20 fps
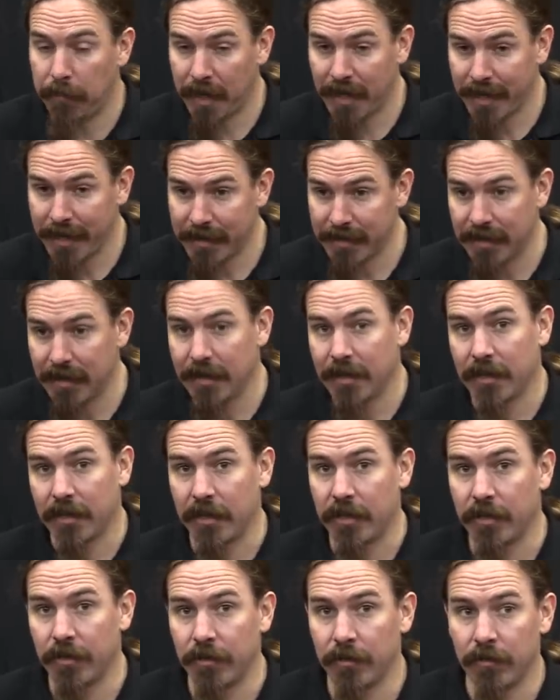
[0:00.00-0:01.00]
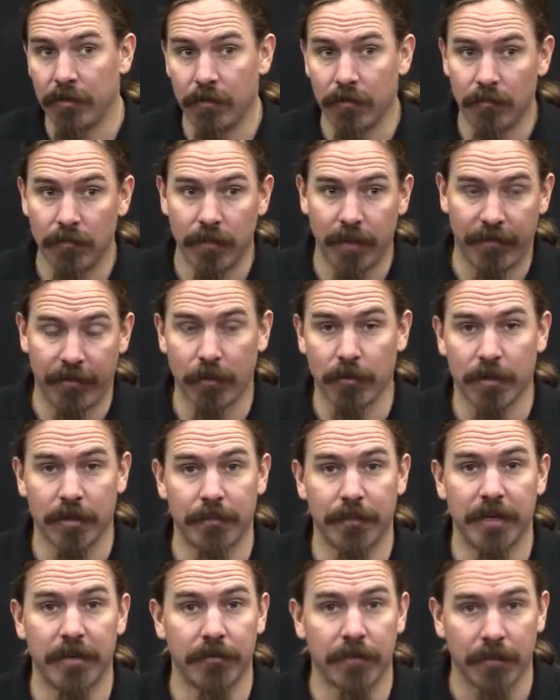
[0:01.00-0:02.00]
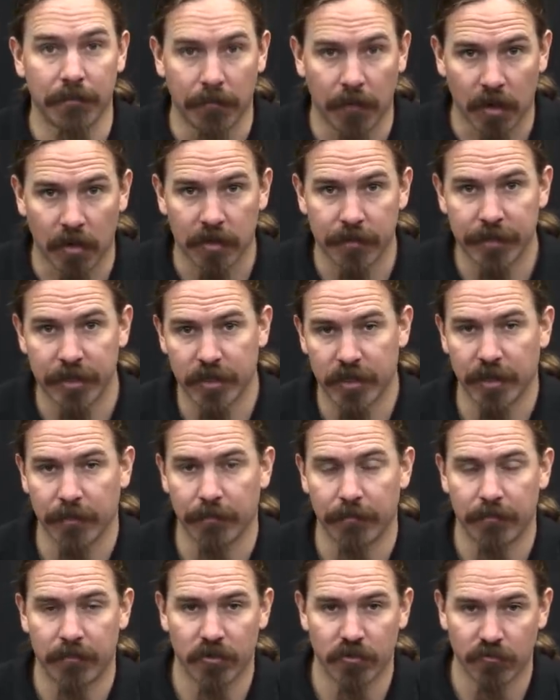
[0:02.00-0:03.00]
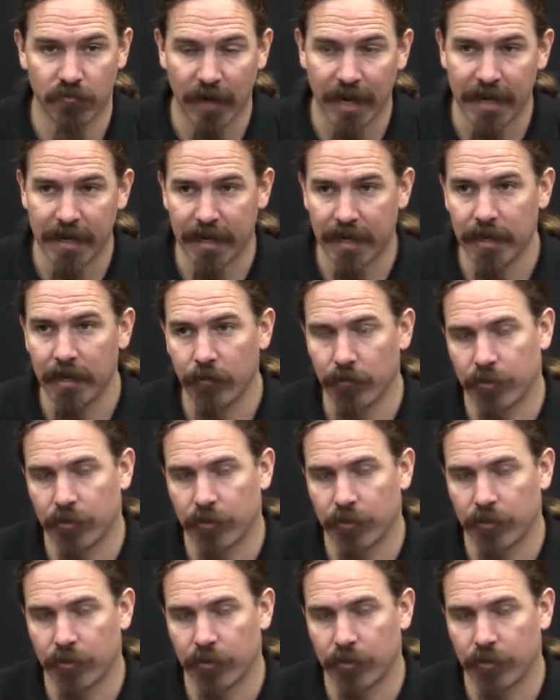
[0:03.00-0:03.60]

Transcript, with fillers: but you, if you were going to be doing marksmanship training,